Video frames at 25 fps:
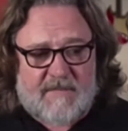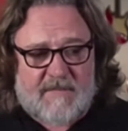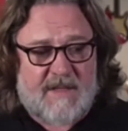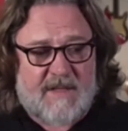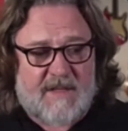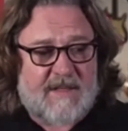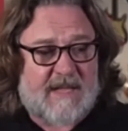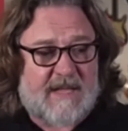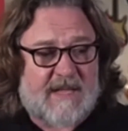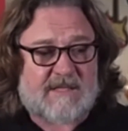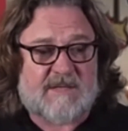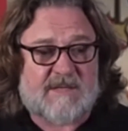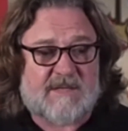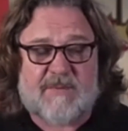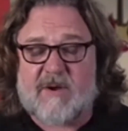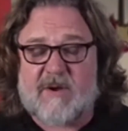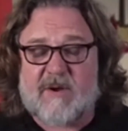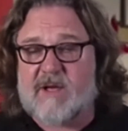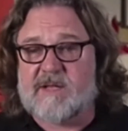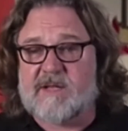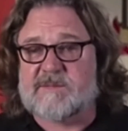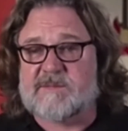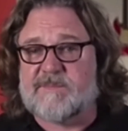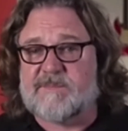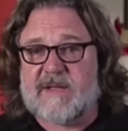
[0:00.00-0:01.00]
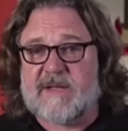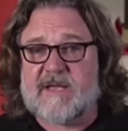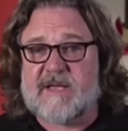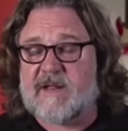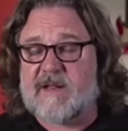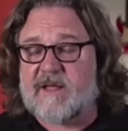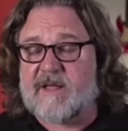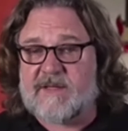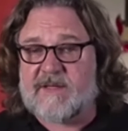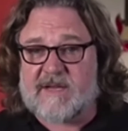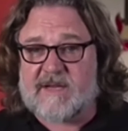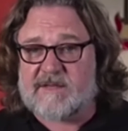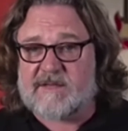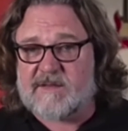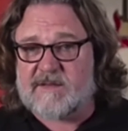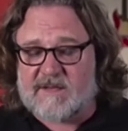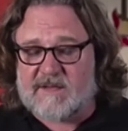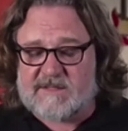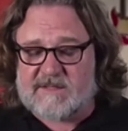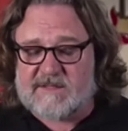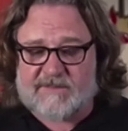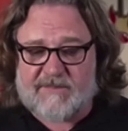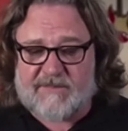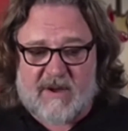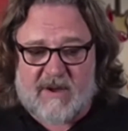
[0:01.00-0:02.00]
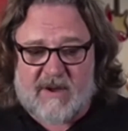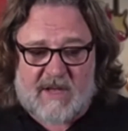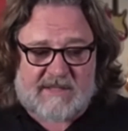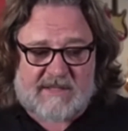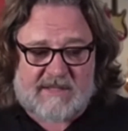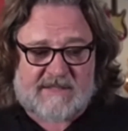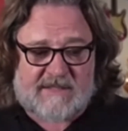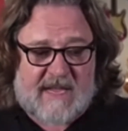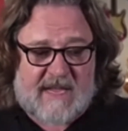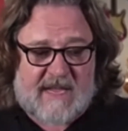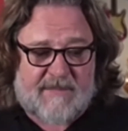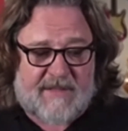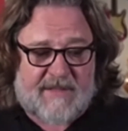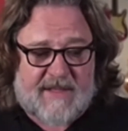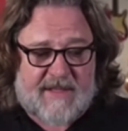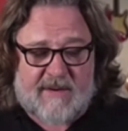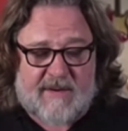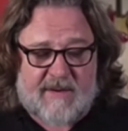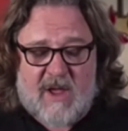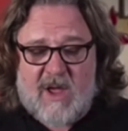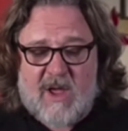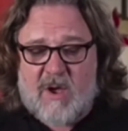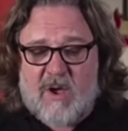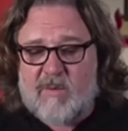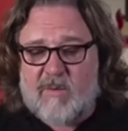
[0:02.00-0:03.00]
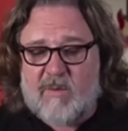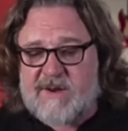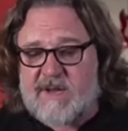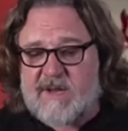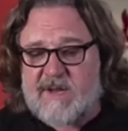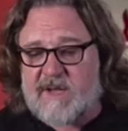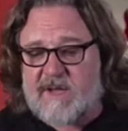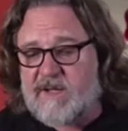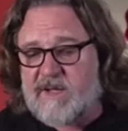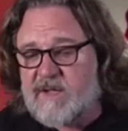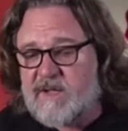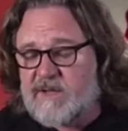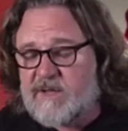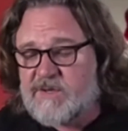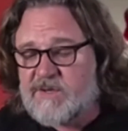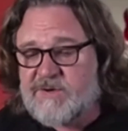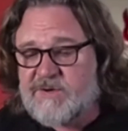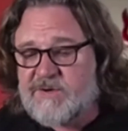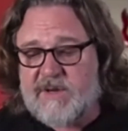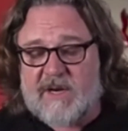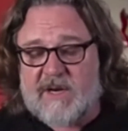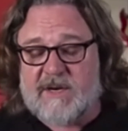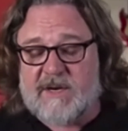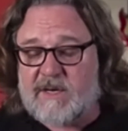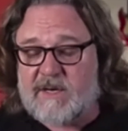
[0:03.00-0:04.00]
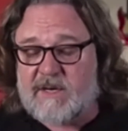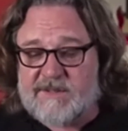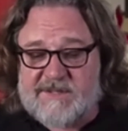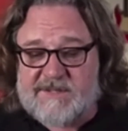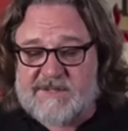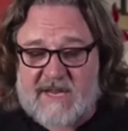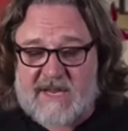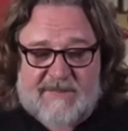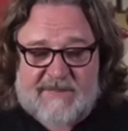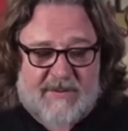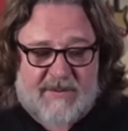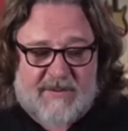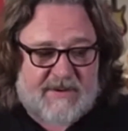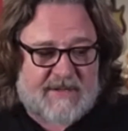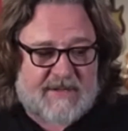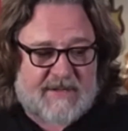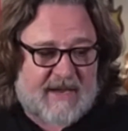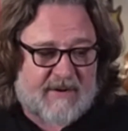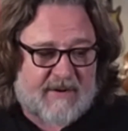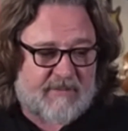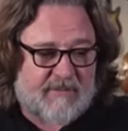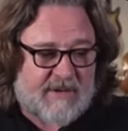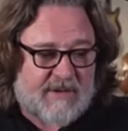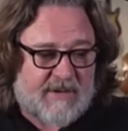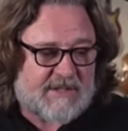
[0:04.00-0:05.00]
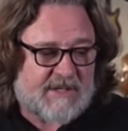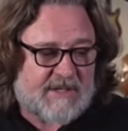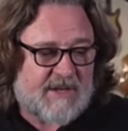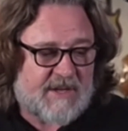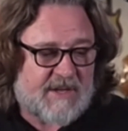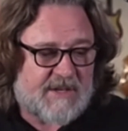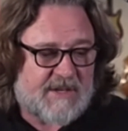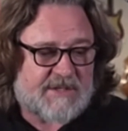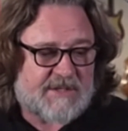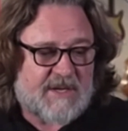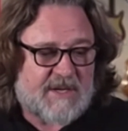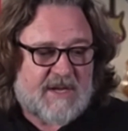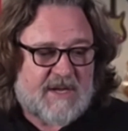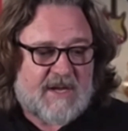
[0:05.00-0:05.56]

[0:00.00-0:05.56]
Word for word: that surprised me and i think it, it, surprised them and then when you drill a little deeper into that research